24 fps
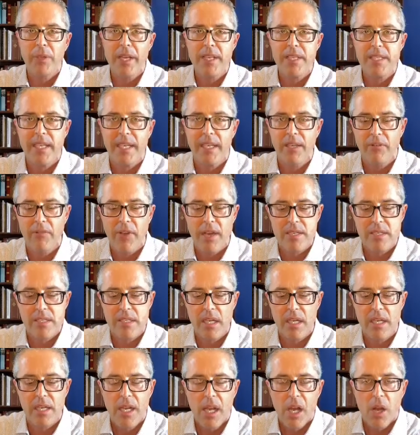place he
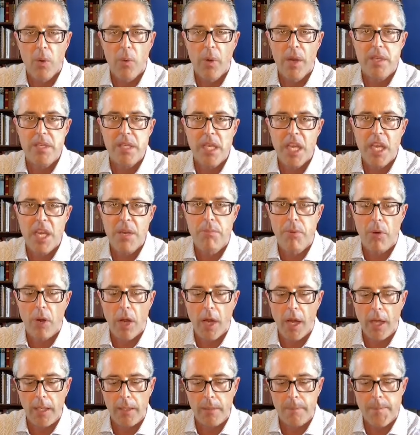invested was
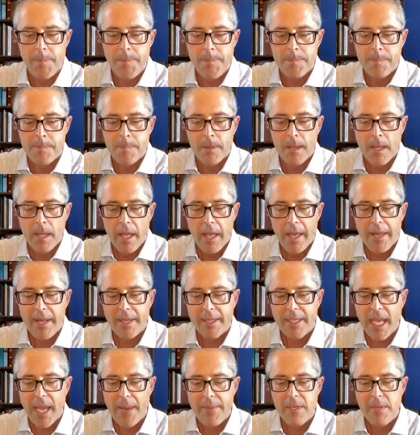Hebron. And
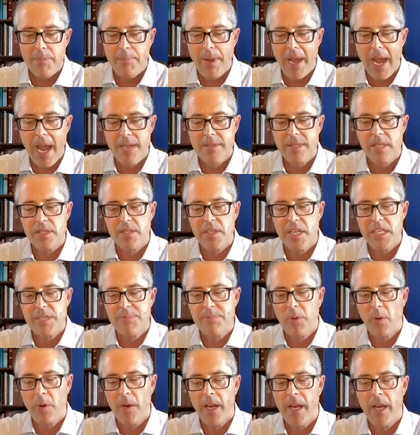it came to pass as he's
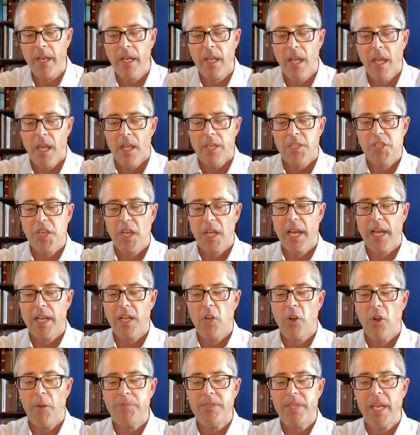praying, Shall I
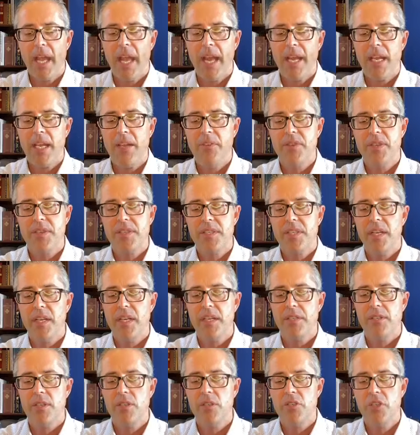go up to any of the
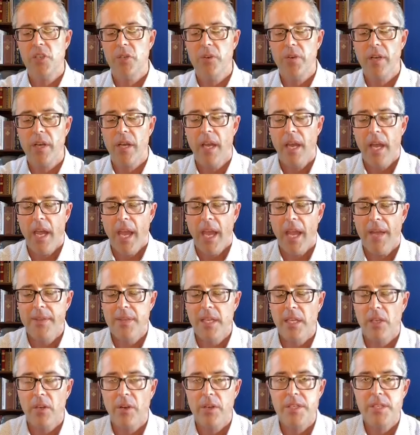cities in Judah? And
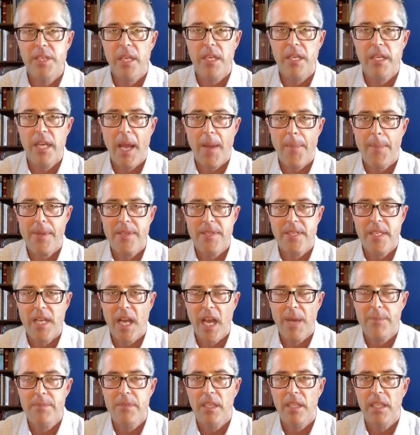the Lord said, Yep, it's
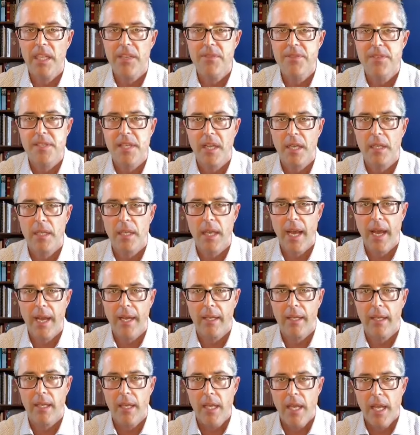time to leave Ziklag.
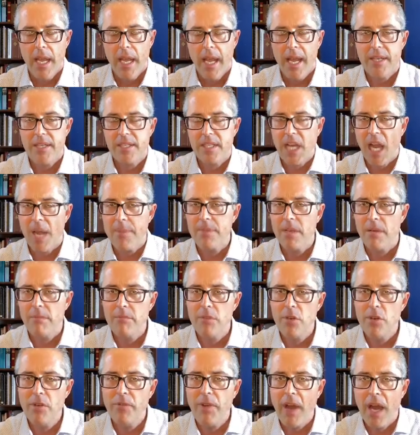It's time to
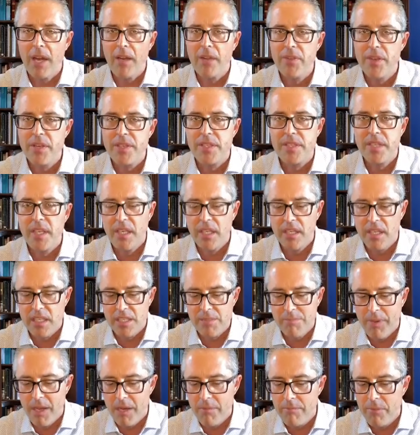move out of this city
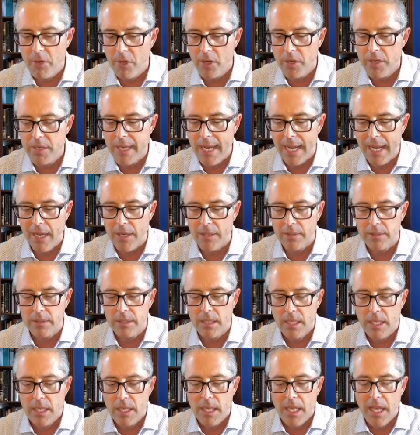that's been burned down.
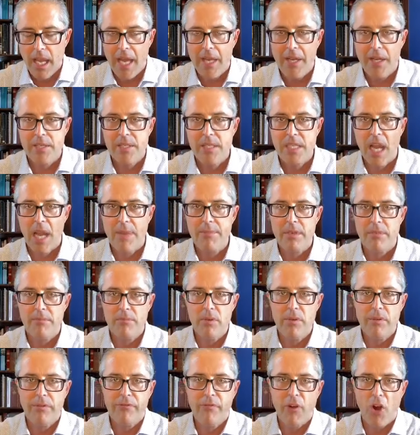And it's time to
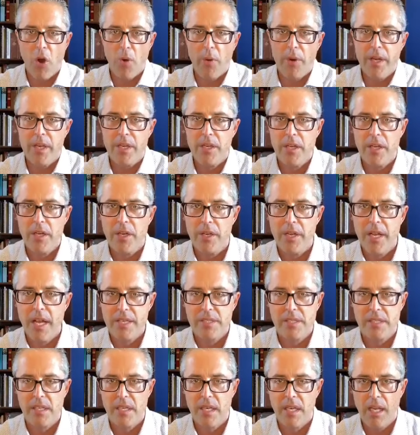move forward into your
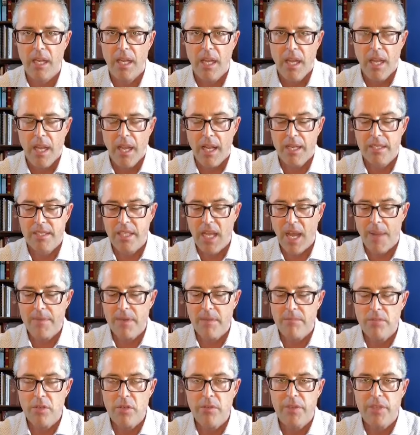destiny. It's time
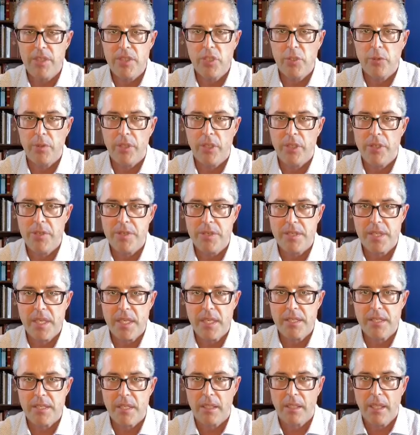to move into a new
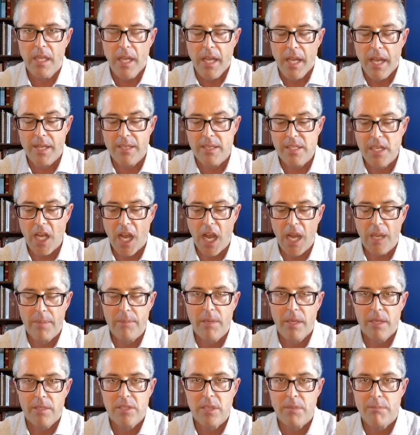season. It's
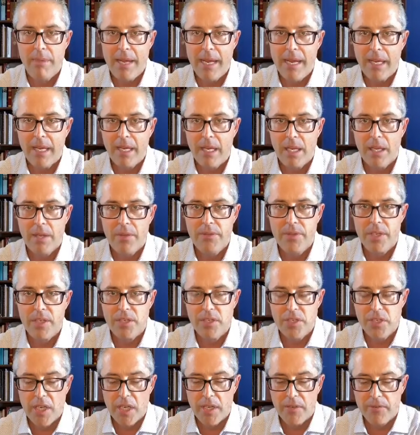time to make the
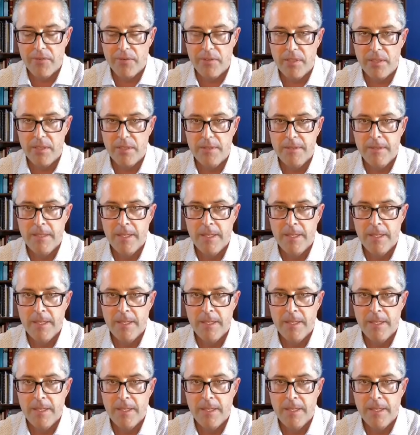shift.